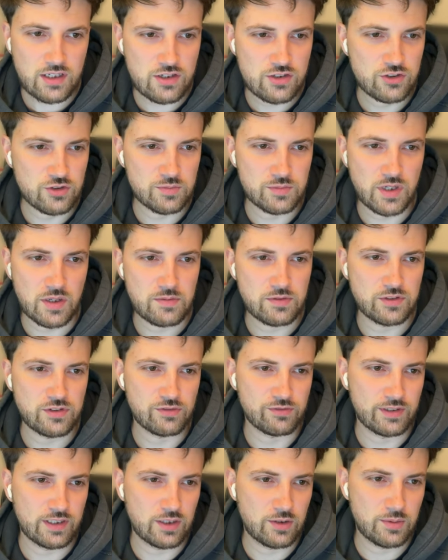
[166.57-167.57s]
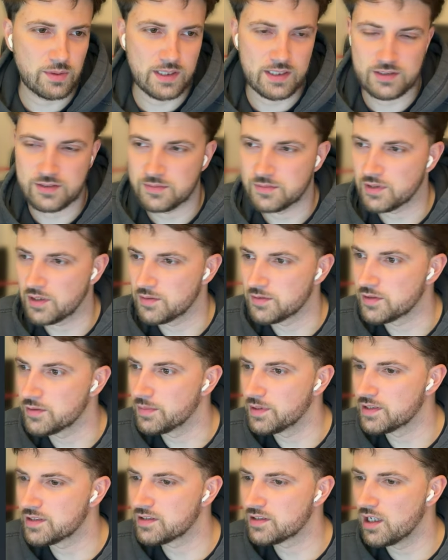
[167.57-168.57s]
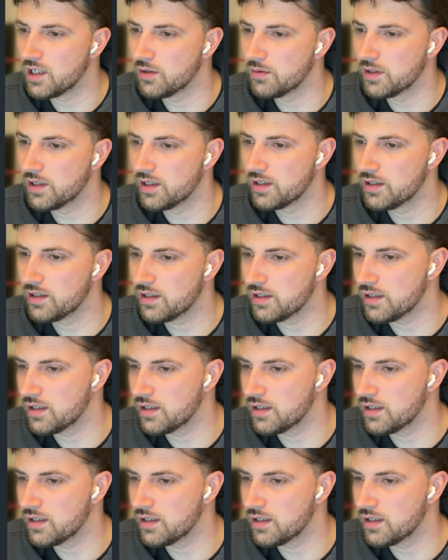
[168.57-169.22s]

Sometimes it's really quick, sometimes it's a bit slower.